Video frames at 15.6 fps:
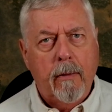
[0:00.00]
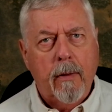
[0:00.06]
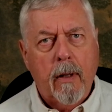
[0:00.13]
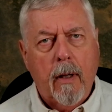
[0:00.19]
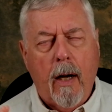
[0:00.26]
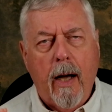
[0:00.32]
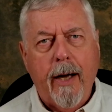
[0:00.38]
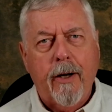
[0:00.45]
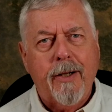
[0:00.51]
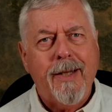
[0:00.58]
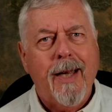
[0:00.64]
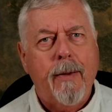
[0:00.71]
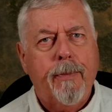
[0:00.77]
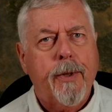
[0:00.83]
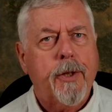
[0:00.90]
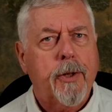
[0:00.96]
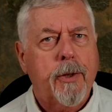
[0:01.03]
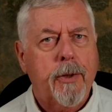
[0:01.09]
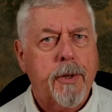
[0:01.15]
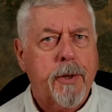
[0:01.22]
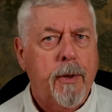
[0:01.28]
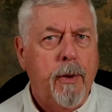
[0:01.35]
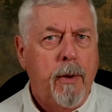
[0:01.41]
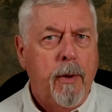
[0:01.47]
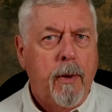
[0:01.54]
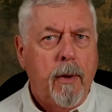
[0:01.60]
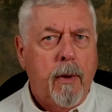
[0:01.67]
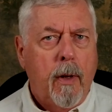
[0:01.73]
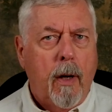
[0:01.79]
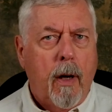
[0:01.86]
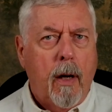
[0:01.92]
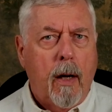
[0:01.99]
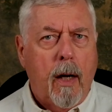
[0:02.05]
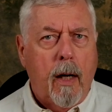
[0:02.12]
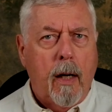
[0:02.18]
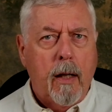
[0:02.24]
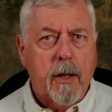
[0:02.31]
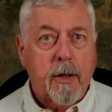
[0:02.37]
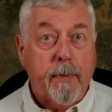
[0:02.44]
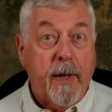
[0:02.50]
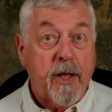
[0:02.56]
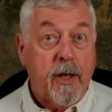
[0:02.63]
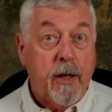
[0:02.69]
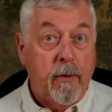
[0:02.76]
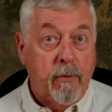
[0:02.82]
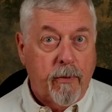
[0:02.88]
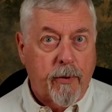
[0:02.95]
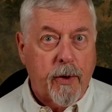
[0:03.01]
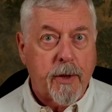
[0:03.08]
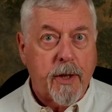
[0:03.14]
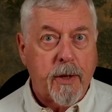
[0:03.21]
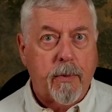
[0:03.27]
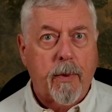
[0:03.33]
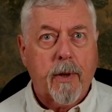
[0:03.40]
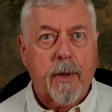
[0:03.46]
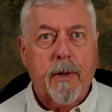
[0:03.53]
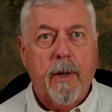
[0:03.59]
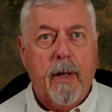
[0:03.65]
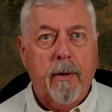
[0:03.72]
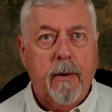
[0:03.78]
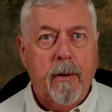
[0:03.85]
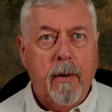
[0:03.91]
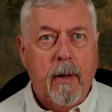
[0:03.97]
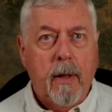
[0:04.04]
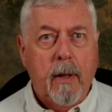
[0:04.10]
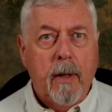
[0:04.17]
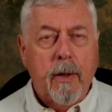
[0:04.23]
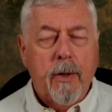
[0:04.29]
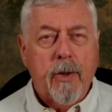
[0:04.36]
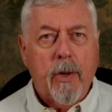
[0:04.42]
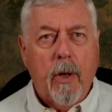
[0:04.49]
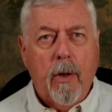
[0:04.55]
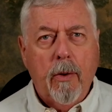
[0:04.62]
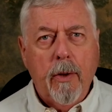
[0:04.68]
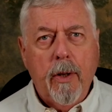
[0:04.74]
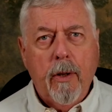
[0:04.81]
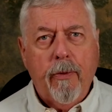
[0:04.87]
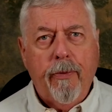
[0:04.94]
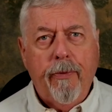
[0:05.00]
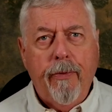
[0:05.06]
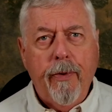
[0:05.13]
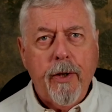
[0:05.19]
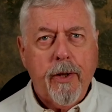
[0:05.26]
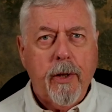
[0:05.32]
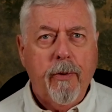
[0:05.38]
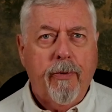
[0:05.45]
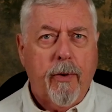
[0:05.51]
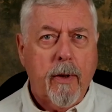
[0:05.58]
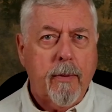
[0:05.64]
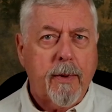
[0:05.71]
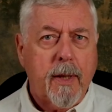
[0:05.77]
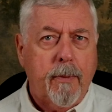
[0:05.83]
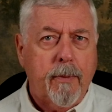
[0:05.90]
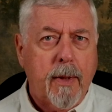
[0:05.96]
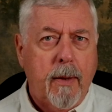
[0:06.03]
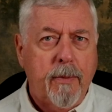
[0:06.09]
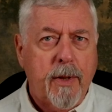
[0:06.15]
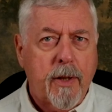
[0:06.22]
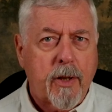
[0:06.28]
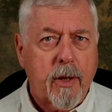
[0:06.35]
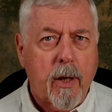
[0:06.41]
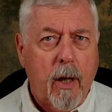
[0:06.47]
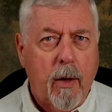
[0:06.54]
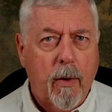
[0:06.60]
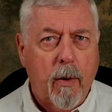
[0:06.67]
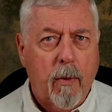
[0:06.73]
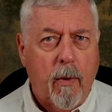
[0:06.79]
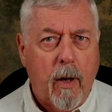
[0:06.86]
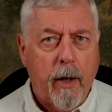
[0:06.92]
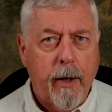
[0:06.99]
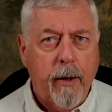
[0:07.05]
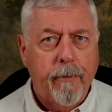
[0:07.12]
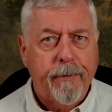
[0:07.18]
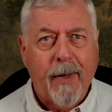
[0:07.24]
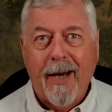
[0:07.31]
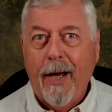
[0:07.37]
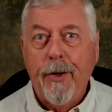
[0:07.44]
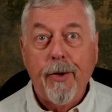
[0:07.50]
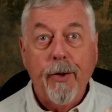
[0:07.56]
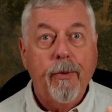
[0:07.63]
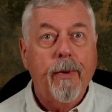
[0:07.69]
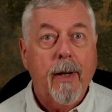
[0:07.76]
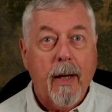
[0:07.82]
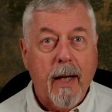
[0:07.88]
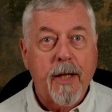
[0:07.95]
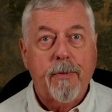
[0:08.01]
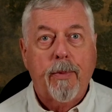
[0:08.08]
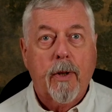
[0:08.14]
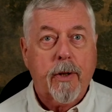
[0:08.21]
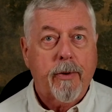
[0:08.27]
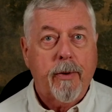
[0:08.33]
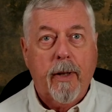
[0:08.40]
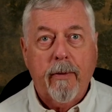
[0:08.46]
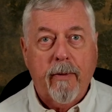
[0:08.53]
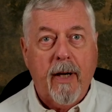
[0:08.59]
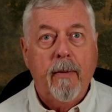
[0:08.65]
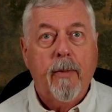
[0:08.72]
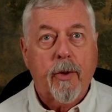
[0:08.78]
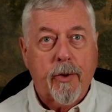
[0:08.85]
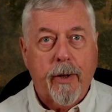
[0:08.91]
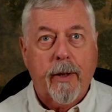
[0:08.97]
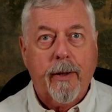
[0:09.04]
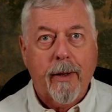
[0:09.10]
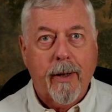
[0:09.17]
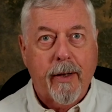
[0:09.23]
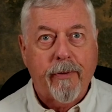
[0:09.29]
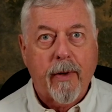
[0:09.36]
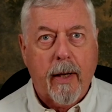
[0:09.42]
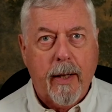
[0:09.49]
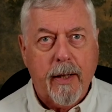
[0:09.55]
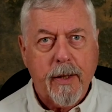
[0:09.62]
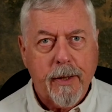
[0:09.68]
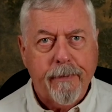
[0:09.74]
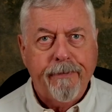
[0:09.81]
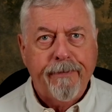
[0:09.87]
higher temperatures, especially versus brook trout. So you're fishing for them sometimes in slower water, and I do realize brook trout and rainbow trout can live in lakes.